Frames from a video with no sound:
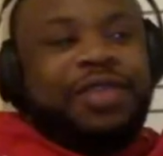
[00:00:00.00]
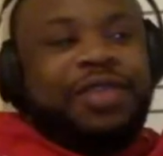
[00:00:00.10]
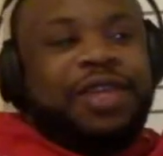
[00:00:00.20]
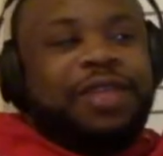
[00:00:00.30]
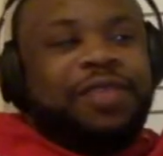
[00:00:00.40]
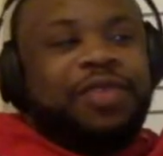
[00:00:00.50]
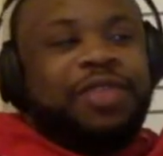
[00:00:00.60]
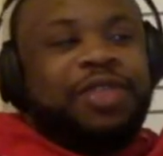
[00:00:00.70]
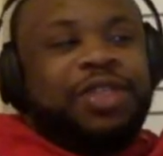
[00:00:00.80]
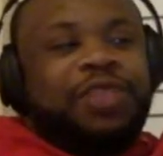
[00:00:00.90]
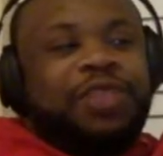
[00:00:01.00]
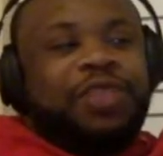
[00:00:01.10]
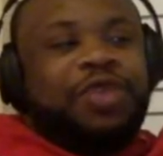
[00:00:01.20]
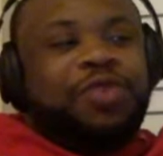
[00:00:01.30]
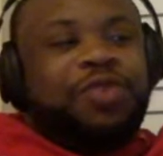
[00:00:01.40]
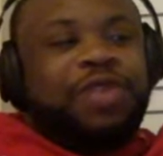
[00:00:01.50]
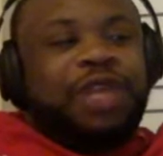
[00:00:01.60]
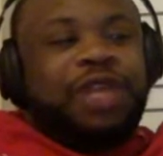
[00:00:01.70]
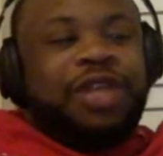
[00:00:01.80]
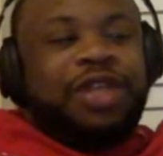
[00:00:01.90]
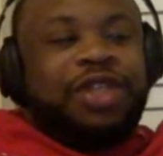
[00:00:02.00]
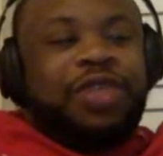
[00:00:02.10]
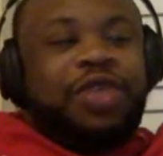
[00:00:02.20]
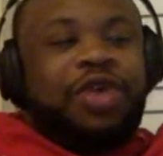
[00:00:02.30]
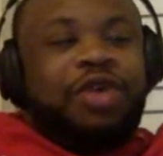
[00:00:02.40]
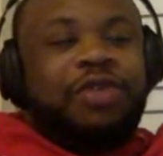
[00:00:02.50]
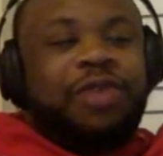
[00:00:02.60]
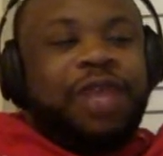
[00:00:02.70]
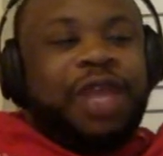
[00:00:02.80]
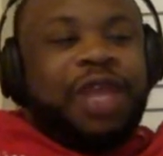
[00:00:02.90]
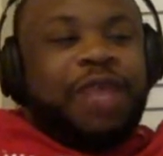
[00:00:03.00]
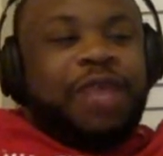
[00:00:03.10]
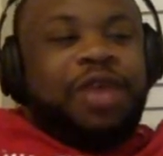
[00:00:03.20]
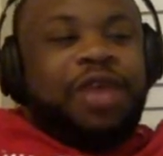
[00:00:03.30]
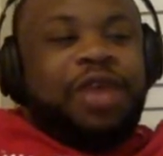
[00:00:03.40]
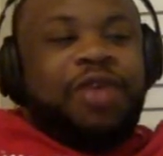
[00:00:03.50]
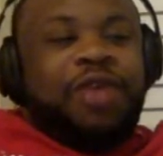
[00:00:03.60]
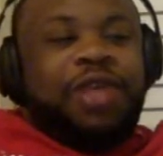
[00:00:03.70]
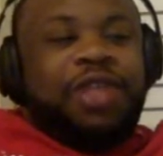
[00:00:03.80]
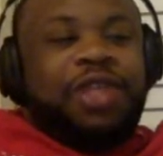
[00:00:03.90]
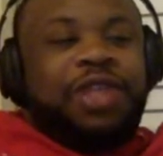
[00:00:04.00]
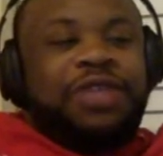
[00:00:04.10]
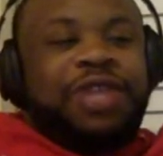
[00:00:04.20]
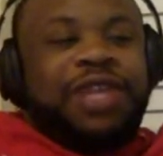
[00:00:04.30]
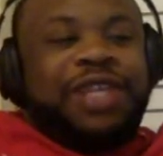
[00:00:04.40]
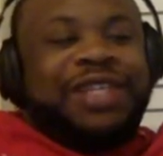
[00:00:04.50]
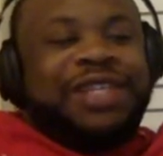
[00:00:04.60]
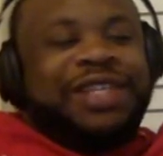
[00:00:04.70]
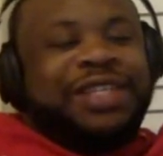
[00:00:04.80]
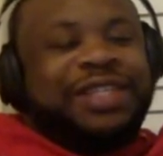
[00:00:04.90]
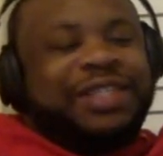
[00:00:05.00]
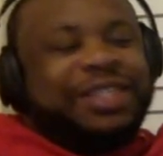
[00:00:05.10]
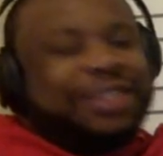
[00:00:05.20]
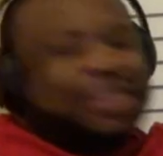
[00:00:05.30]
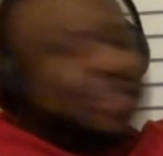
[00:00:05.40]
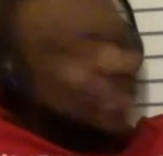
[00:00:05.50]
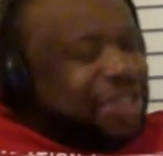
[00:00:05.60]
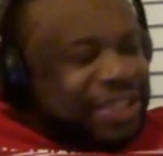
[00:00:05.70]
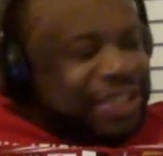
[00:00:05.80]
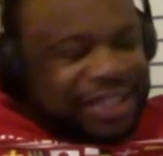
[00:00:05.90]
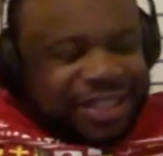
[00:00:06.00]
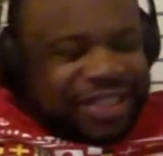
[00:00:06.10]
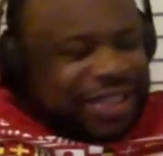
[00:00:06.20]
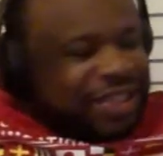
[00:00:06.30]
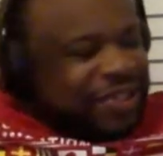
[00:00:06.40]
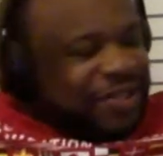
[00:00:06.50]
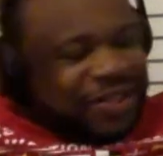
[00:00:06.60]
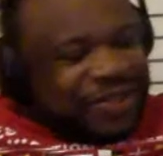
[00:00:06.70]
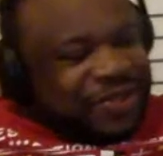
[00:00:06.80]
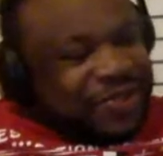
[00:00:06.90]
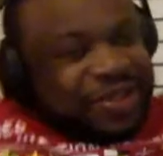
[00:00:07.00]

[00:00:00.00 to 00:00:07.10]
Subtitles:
King, it's one of those books that are just so awesome. And then when you hear they're going to make a show, it's like, I don't know.